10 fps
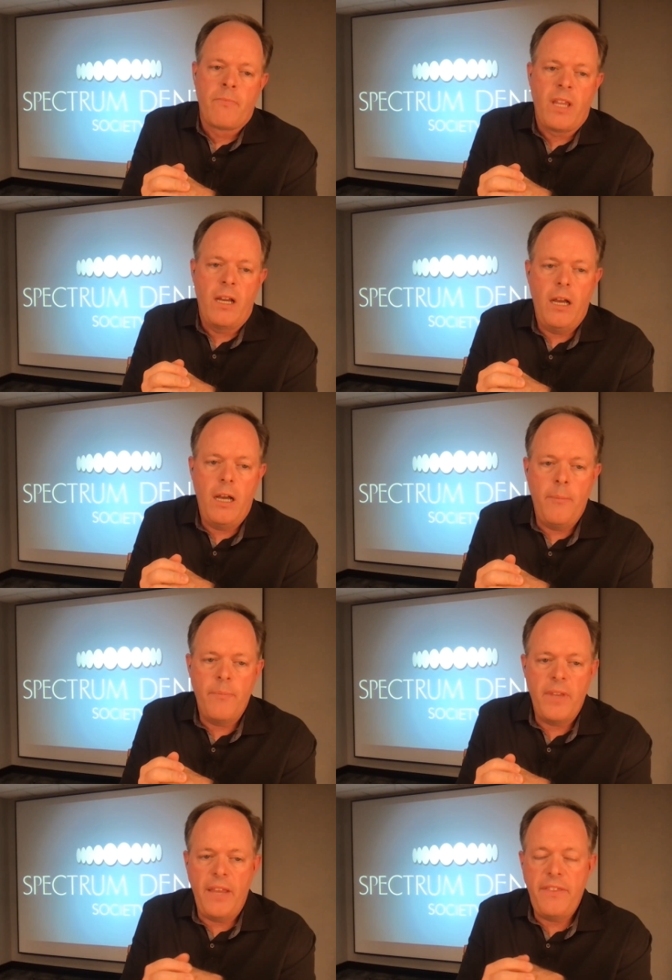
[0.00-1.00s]

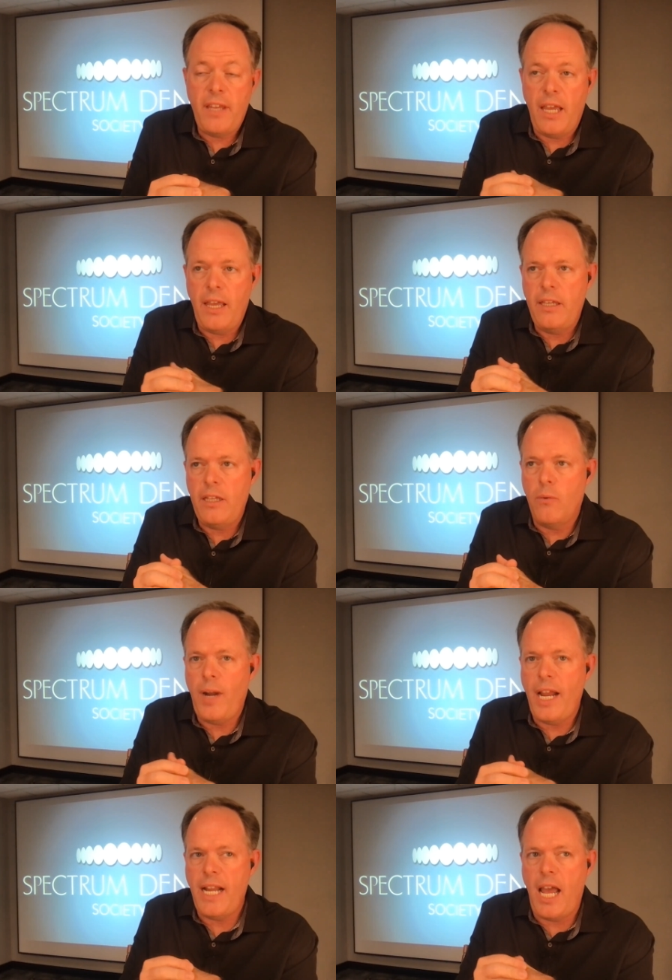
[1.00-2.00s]
it's,
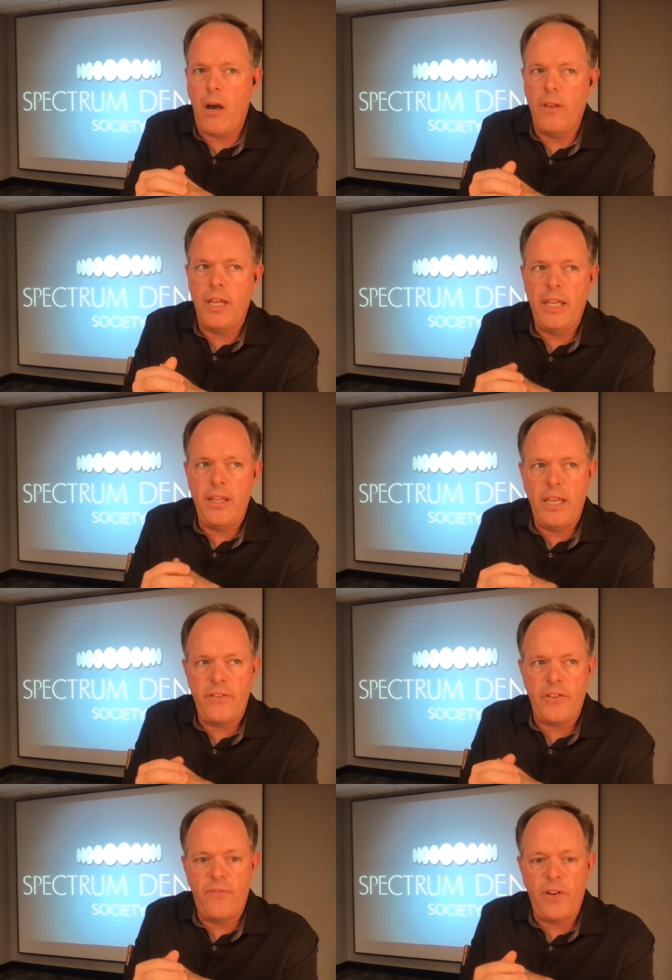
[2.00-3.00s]
right now
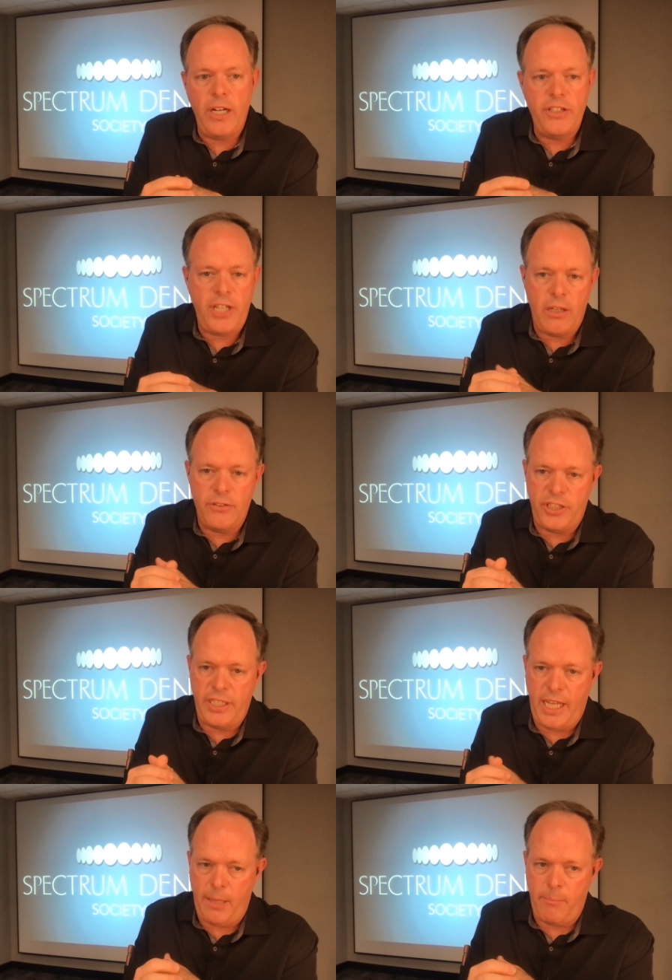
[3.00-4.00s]
it's a very challenging
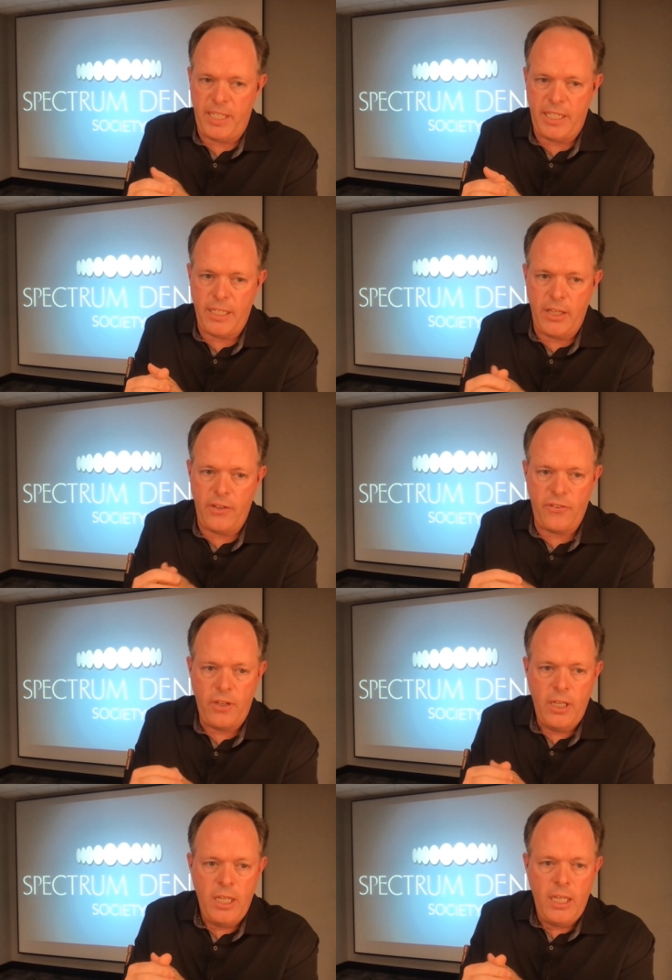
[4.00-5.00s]
game because
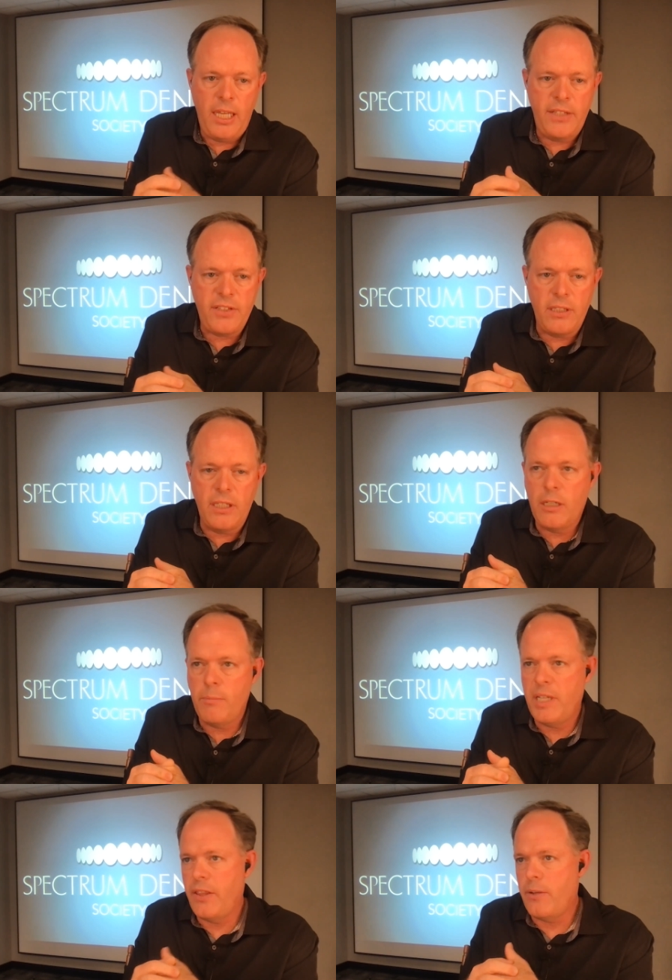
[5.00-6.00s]
it's a little
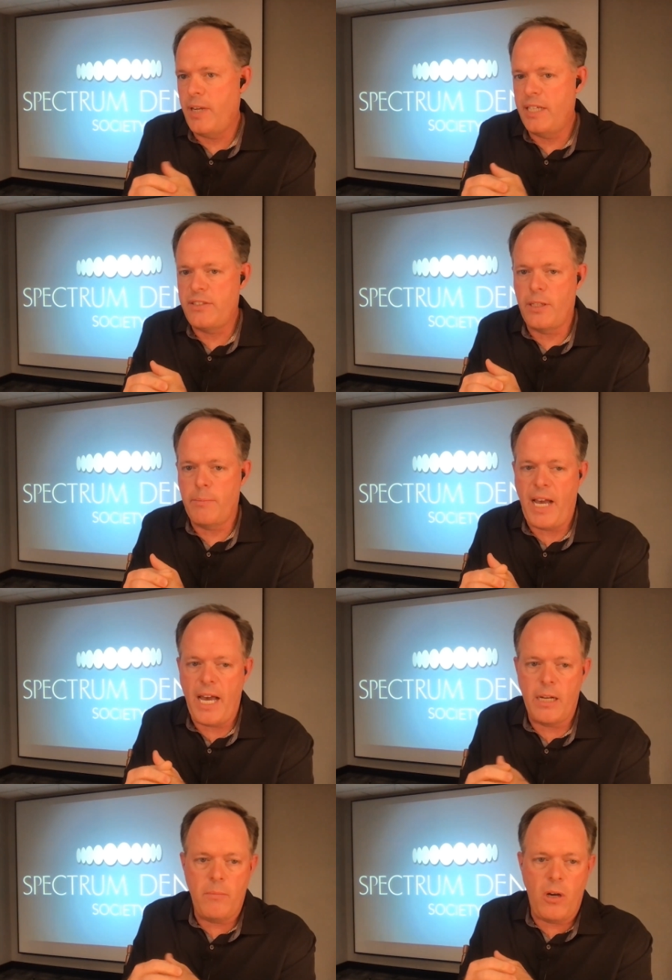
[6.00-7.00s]
bit of the race to the
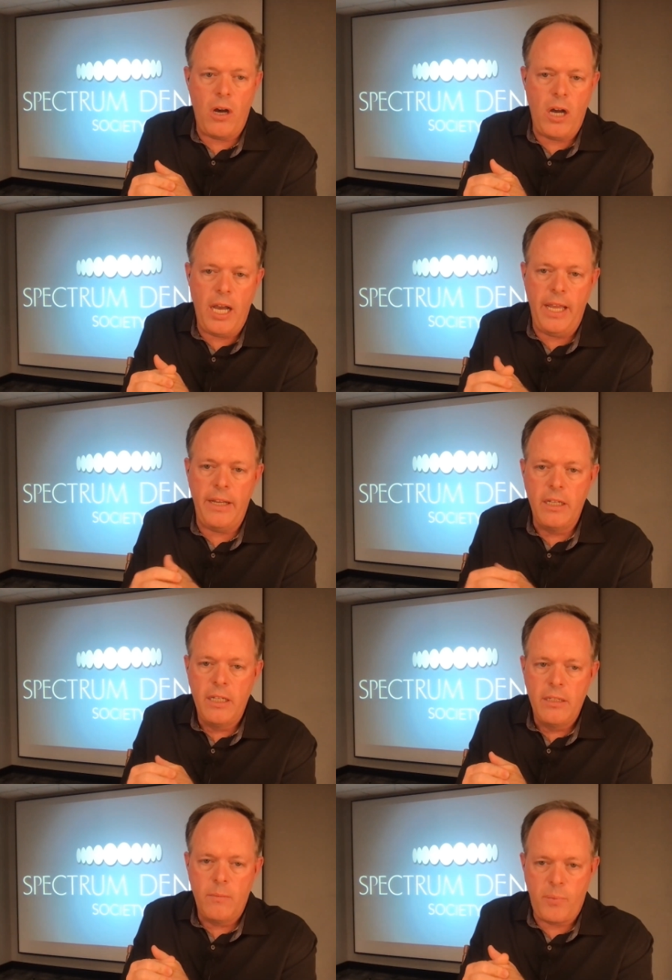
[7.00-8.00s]
bottom on
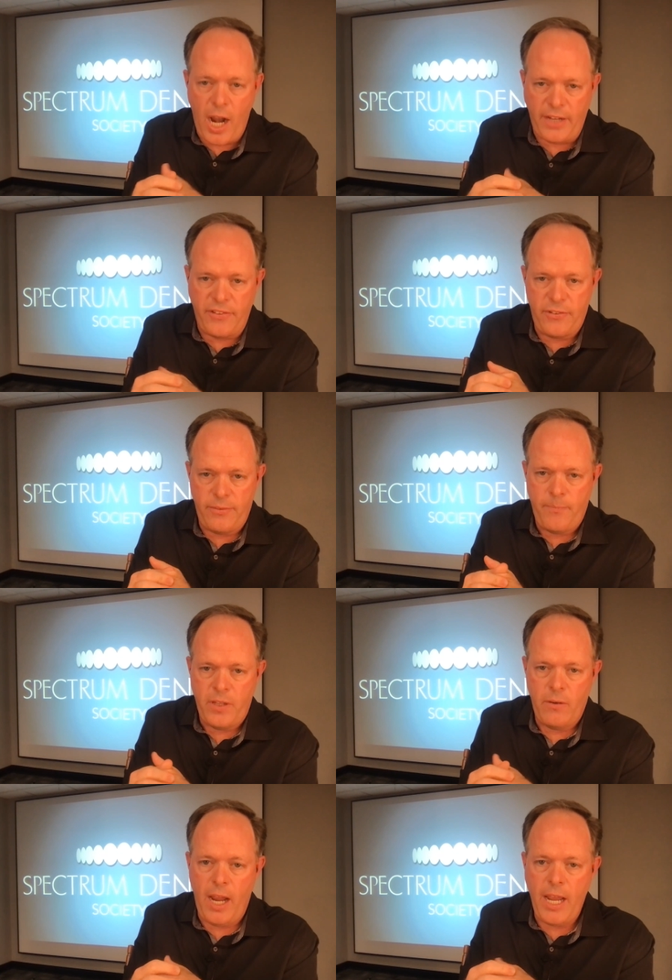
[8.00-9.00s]
price,
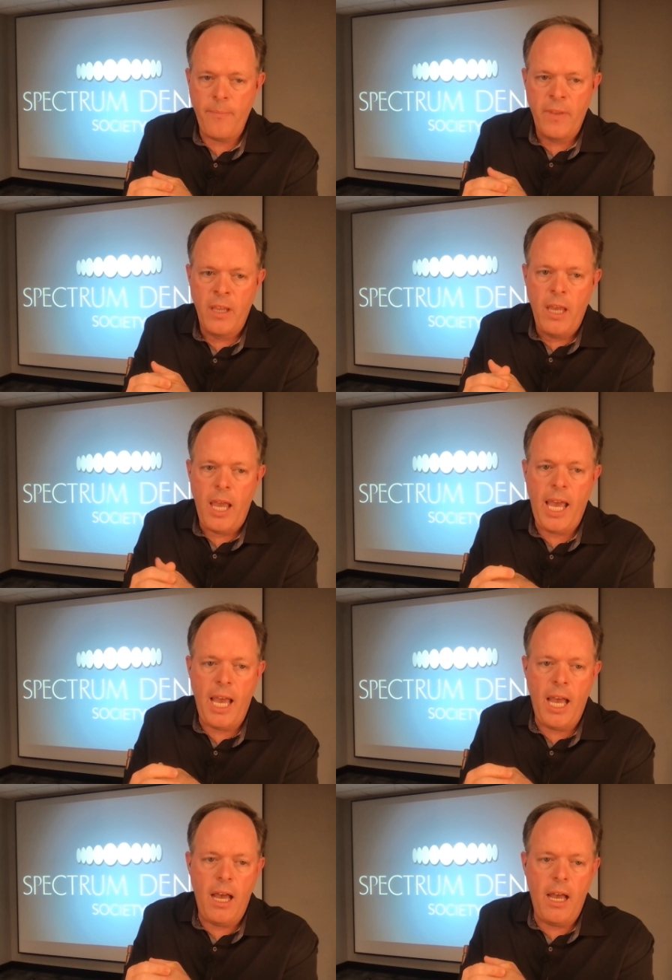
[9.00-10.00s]
right?
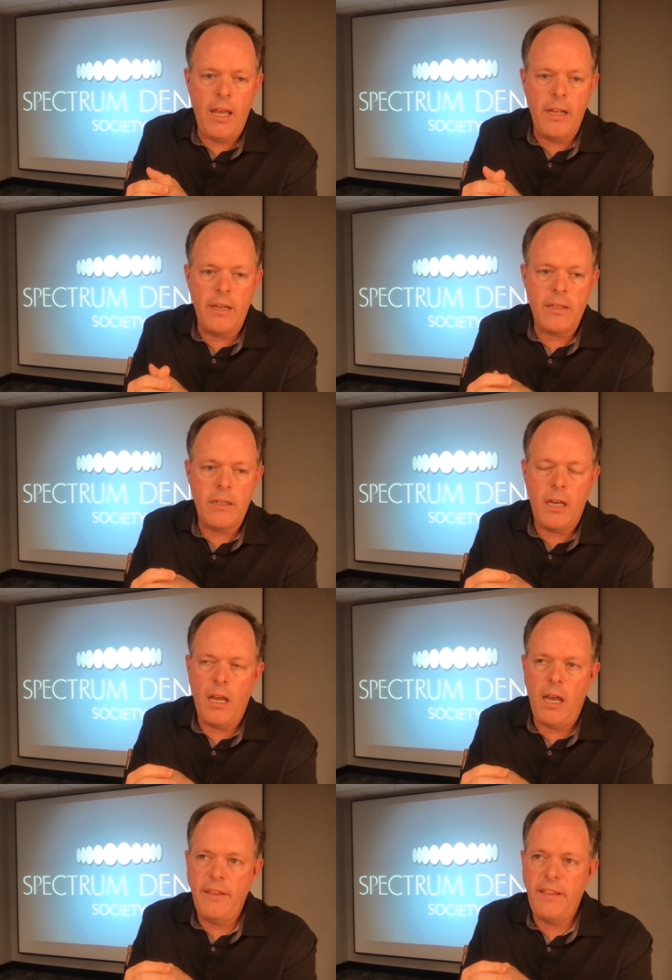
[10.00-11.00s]
And
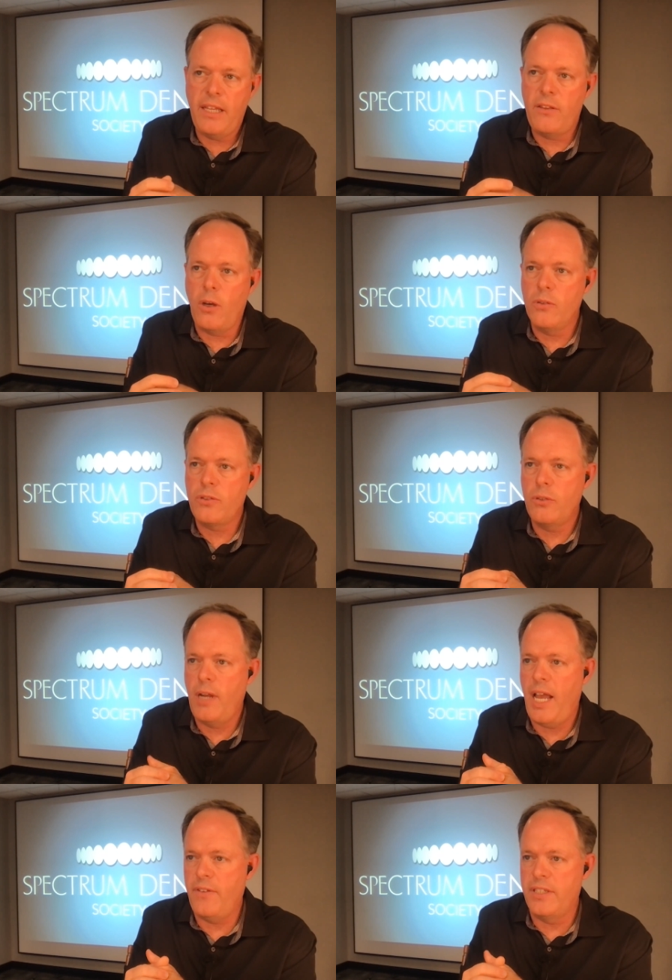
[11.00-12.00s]
I think those who
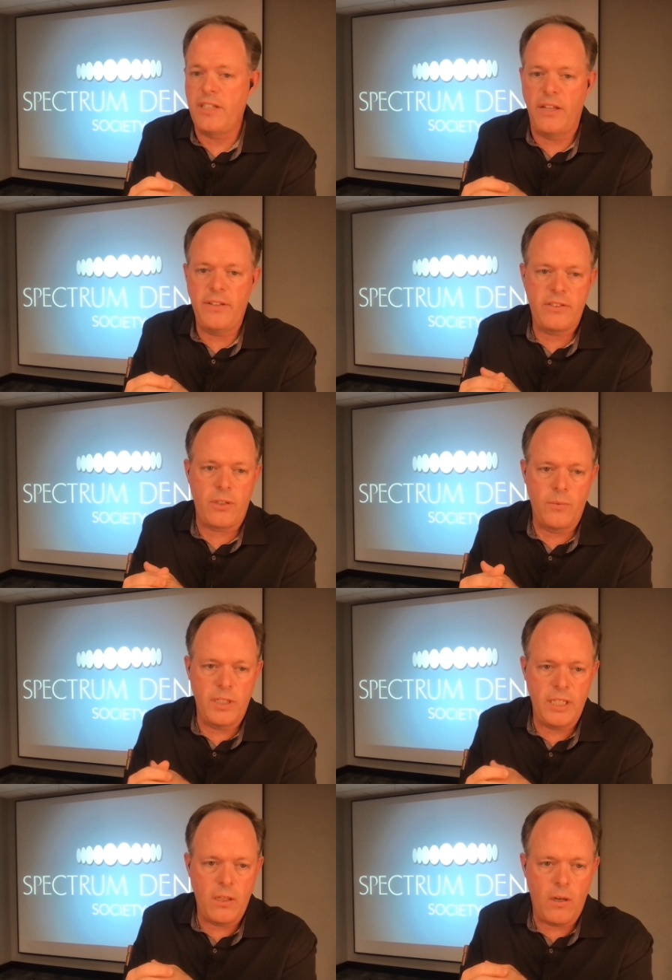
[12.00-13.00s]
haven't done this a
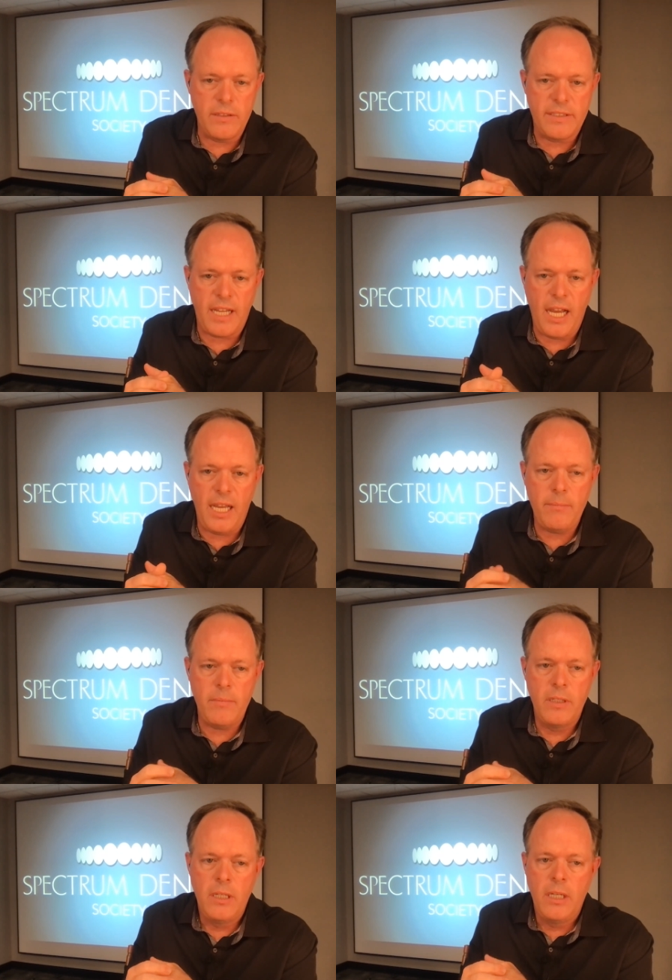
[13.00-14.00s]
really long time,
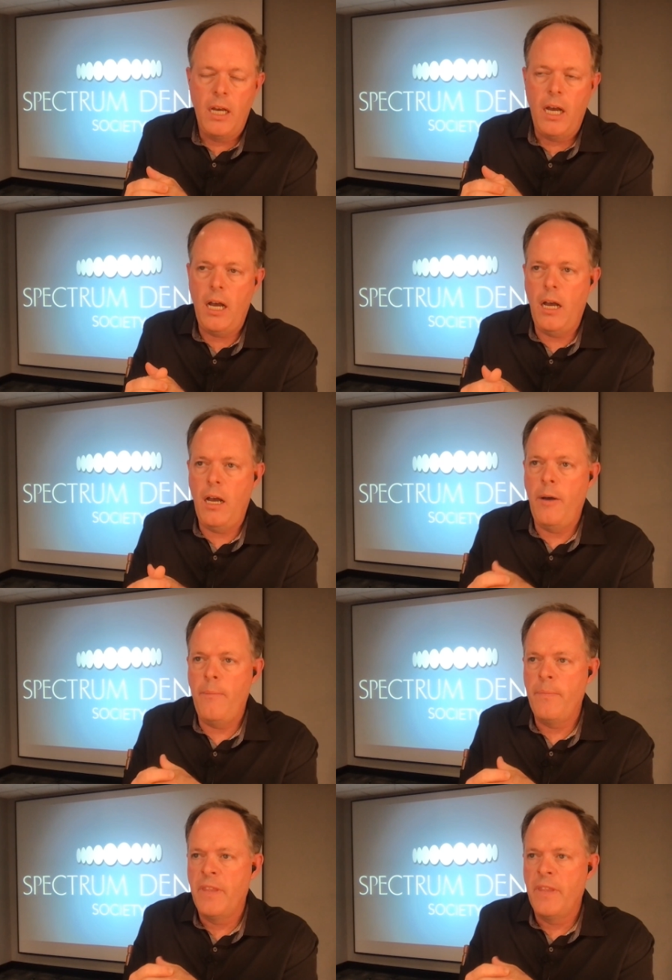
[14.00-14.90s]
I